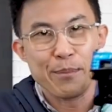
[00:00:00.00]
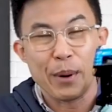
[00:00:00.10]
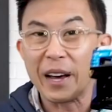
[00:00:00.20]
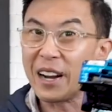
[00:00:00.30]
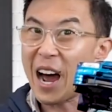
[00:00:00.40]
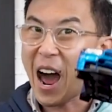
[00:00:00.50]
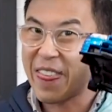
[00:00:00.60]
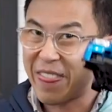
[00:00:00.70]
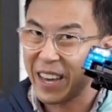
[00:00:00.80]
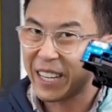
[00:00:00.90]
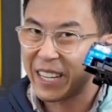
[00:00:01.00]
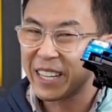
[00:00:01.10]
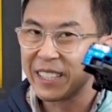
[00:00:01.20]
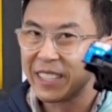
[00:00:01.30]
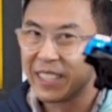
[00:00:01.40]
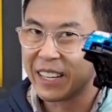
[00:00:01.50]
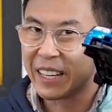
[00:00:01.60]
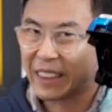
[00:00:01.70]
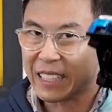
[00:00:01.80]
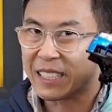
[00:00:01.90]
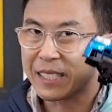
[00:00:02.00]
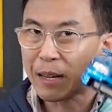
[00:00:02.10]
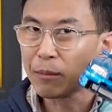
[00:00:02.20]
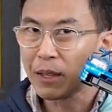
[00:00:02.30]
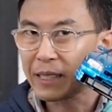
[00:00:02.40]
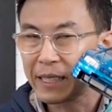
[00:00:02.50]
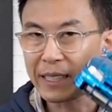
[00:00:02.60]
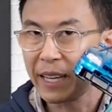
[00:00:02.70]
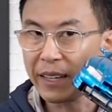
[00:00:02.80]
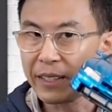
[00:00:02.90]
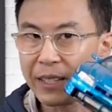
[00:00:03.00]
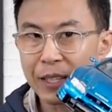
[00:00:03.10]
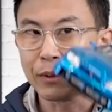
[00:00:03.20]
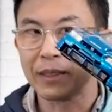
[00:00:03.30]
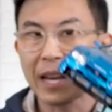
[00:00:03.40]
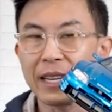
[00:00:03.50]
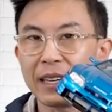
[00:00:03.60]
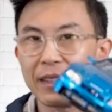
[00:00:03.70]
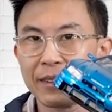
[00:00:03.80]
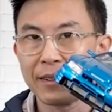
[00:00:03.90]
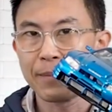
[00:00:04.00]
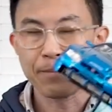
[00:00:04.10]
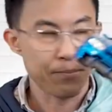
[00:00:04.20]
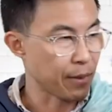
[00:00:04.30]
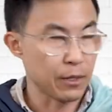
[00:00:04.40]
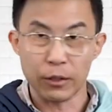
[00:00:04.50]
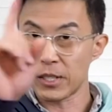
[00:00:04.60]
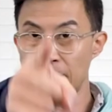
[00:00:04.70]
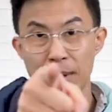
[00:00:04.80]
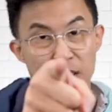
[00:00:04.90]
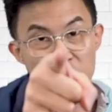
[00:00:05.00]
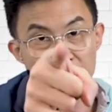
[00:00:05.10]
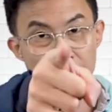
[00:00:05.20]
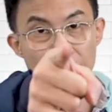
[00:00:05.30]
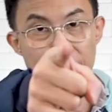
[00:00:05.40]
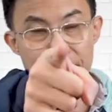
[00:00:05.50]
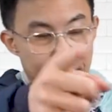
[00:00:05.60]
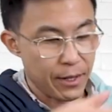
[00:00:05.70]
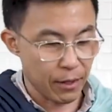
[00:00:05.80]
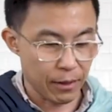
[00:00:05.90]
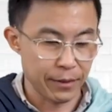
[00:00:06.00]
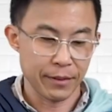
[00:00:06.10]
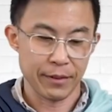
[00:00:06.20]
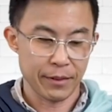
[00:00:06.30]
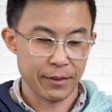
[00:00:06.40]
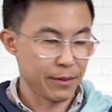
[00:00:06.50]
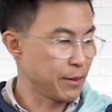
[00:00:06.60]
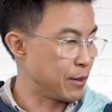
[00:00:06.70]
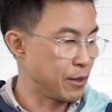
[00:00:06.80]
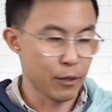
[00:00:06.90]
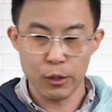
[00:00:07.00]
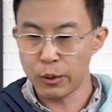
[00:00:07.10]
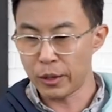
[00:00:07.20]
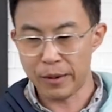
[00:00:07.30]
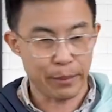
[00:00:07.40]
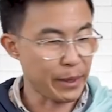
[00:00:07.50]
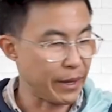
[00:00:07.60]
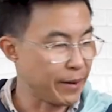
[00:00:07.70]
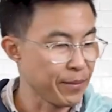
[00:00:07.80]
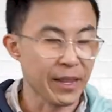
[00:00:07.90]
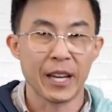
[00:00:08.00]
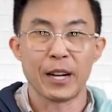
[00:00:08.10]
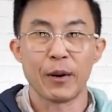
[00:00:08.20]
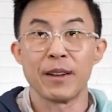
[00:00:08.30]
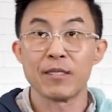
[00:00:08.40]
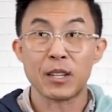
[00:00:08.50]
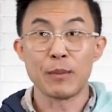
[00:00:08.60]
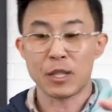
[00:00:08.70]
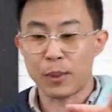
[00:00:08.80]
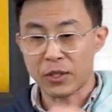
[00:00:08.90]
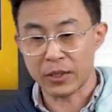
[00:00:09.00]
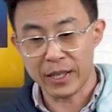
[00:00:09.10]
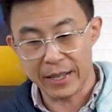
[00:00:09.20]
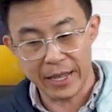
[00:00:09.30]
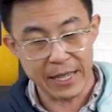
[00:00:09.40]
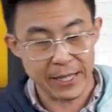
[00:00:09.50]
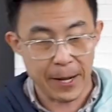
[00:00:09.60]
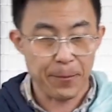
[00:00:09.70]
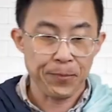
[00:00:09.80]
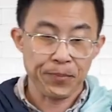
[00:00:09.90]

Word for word: but I think, I think some lucky kid would like it. Notice I'm not genderizing here. Who could it be? Anyway, it's gonna be a special kid that gets it.